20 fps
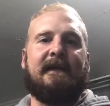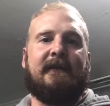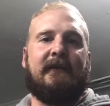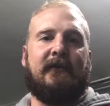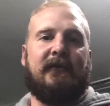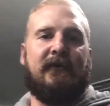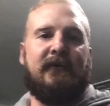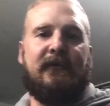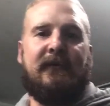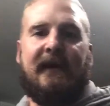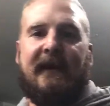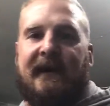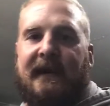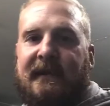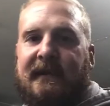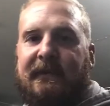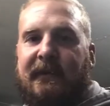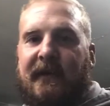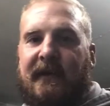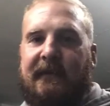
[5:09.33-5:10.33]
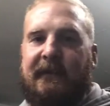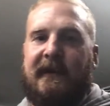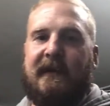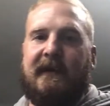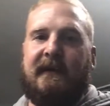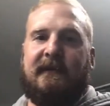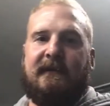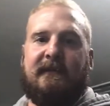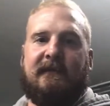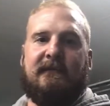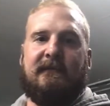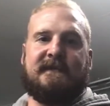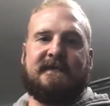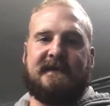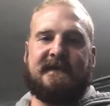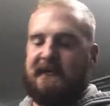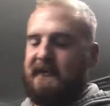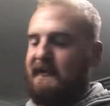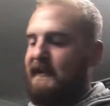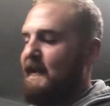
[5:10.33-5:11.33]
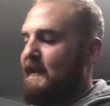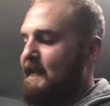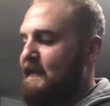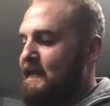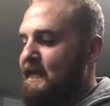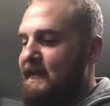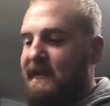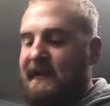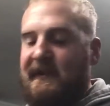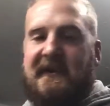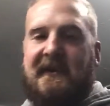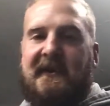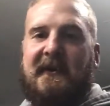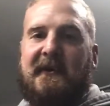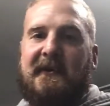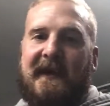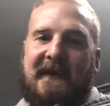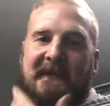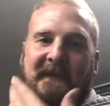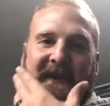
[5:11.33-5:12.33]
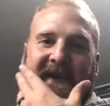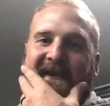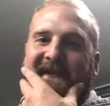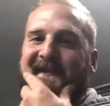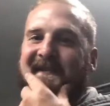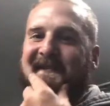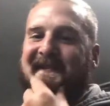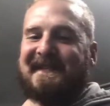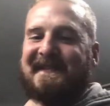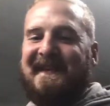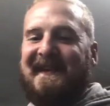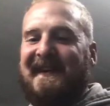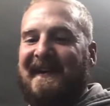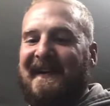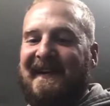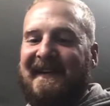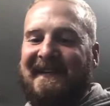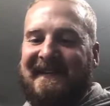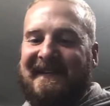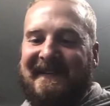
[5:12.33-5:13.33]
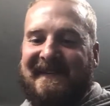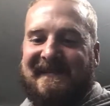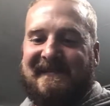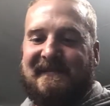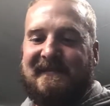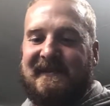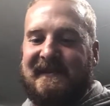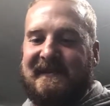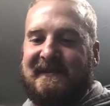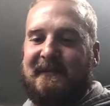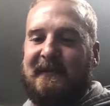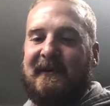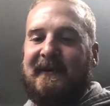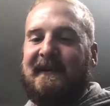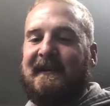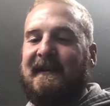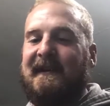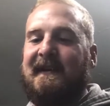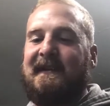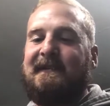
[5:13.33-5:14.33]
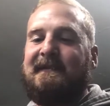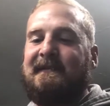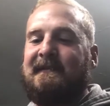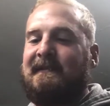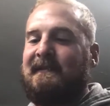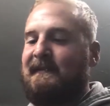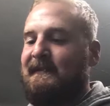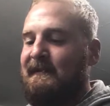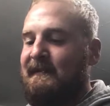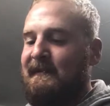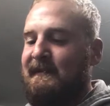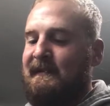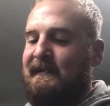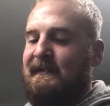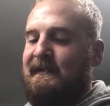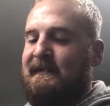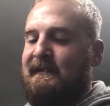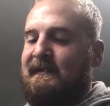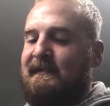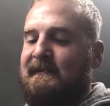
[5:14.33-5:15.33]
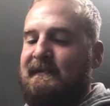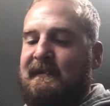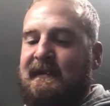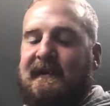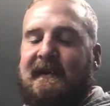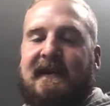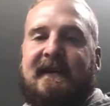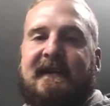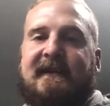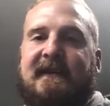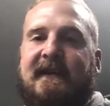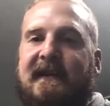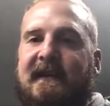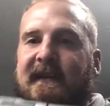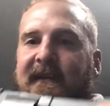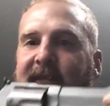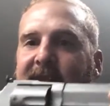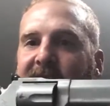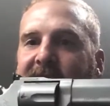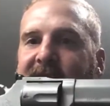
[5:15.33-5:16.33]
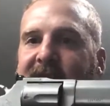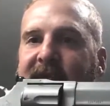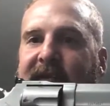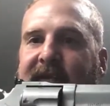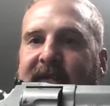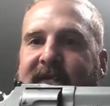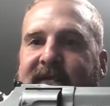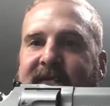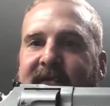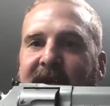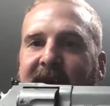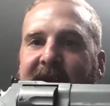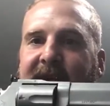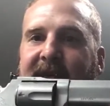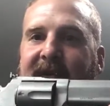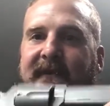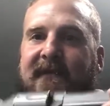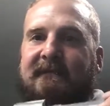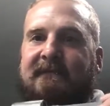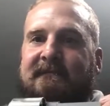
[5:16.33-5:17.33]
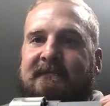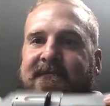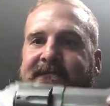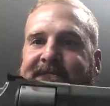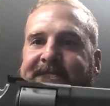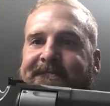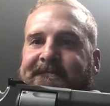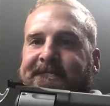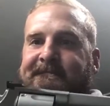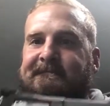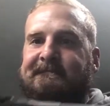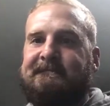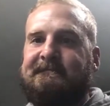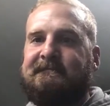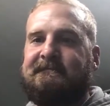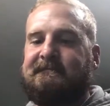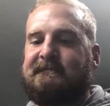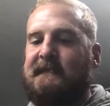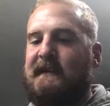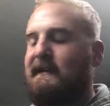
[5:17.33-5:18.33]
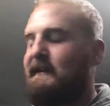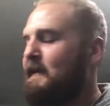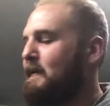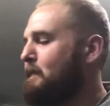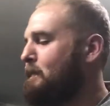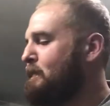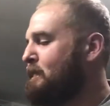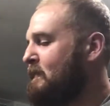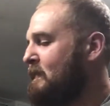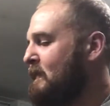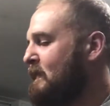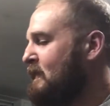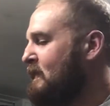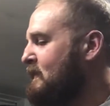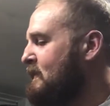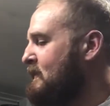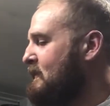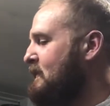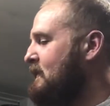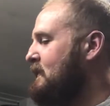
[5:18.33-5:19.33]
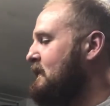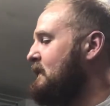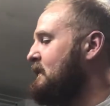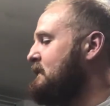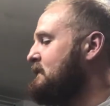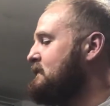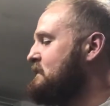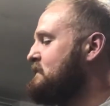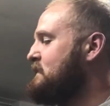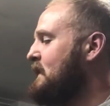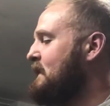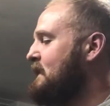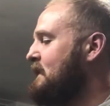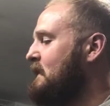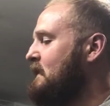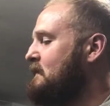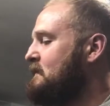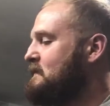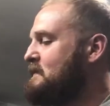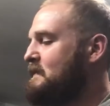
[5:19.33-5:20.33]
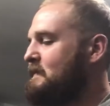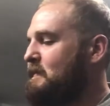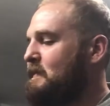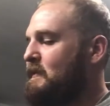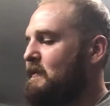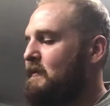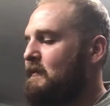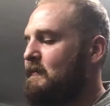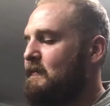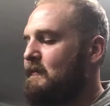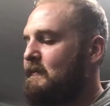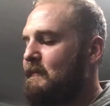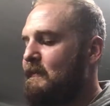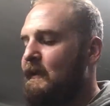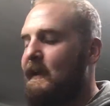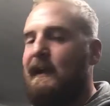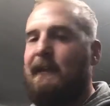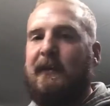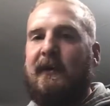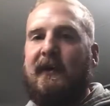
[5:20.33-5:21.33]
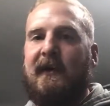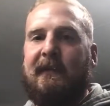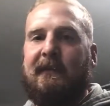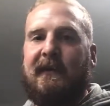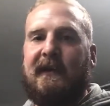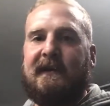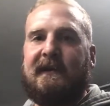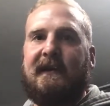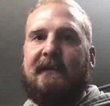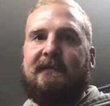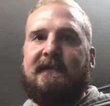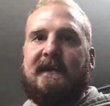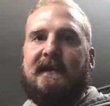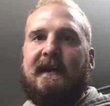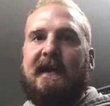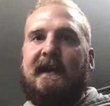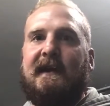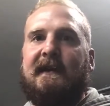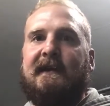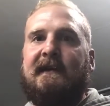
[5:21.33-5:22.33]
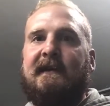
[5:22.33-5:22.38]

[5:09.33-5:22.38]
Roscoe and the Bunnyman. What's going on? Oh, not much. Just working on cleaning my Taurus tracker here. I'm checking out some new ammo I picked up today.